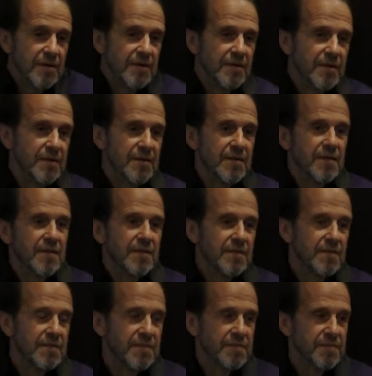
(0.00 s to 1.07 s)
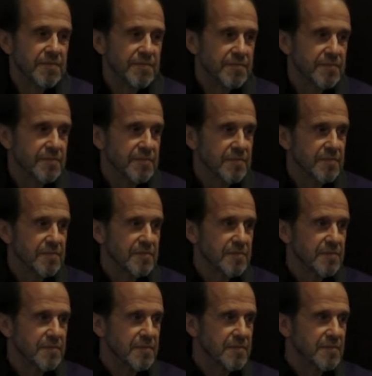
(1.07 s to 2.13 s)

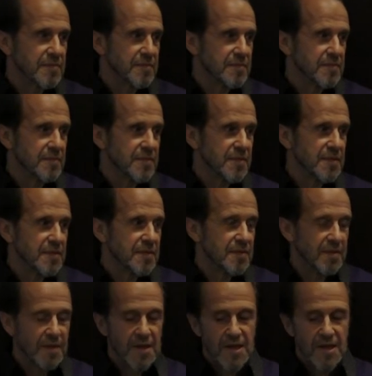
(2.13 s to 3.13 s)
No one is speaking in this clip.